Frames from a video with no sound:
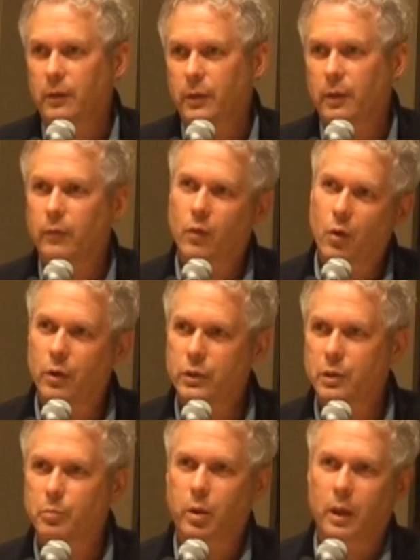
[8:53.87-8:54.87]
that of course
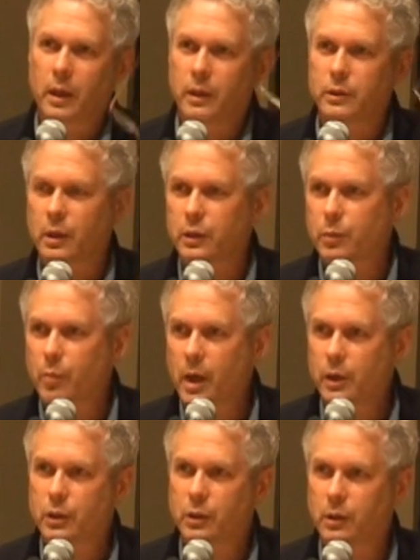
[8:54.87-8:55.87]
the planes had
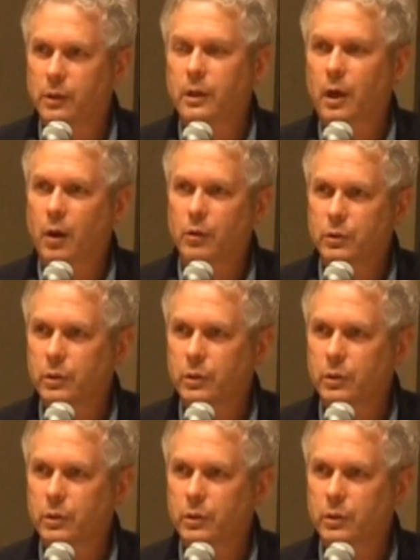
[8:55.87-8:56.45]
smashed into the towers,